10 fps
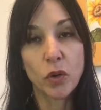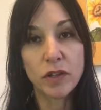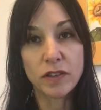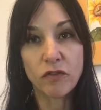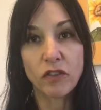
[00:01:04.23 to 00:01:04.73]

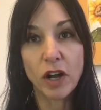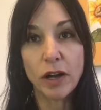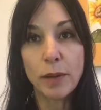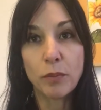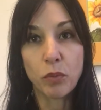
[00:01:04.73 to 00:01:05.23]
it's a
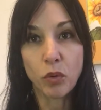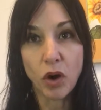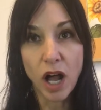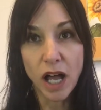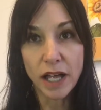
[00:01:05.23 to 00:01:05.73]
very
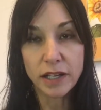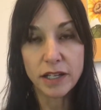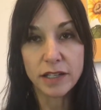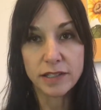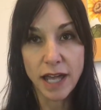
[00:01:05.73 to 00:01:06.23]

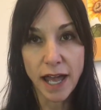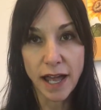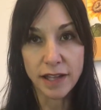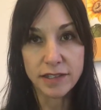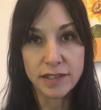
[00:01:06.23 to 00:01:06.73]
broad
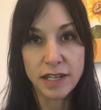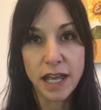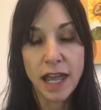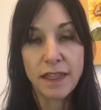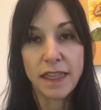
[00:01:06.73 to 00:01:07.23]
test
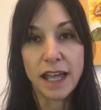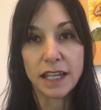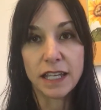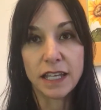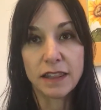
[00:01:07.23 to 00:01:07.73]

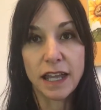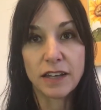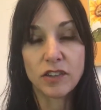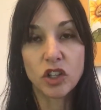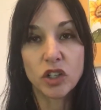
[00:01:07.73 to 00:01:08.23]
that
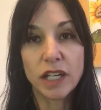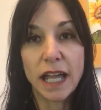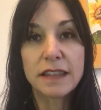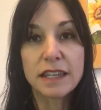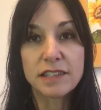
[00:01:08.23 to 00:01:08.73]
is looking
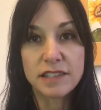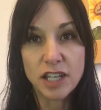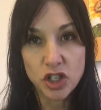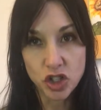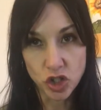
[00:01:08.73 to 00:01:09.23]
at the
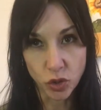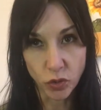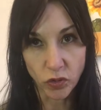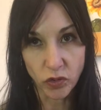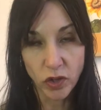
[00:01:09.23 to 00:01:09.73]

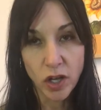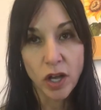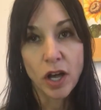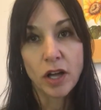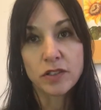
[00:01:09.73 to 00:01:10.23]
tissues
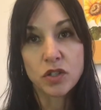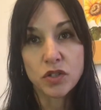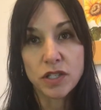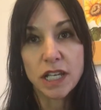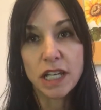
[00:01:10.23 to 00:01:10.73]
to
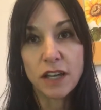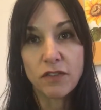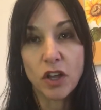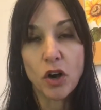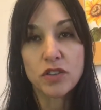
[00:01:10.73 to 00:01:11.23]
see if
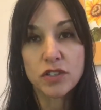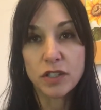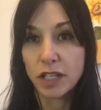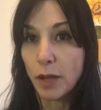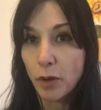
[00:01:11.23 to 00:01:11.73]
there's
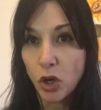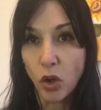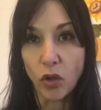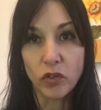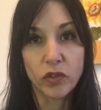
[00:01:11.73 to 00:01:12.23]

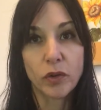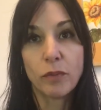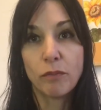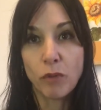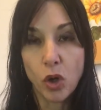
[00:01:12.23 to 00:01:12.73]
chemicals,
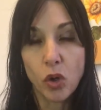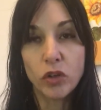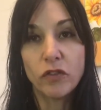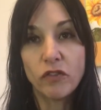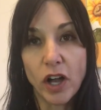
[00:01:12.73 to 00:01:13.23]

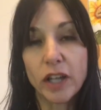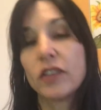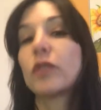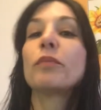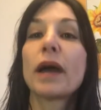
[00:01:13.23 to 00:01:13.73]
mold,
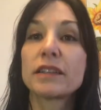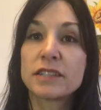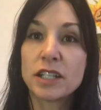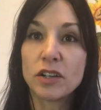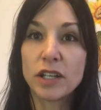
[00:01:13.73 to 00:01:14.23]
fungus,
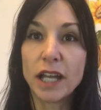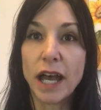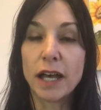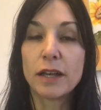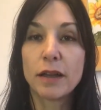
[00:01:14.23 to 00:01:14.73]
bacteria,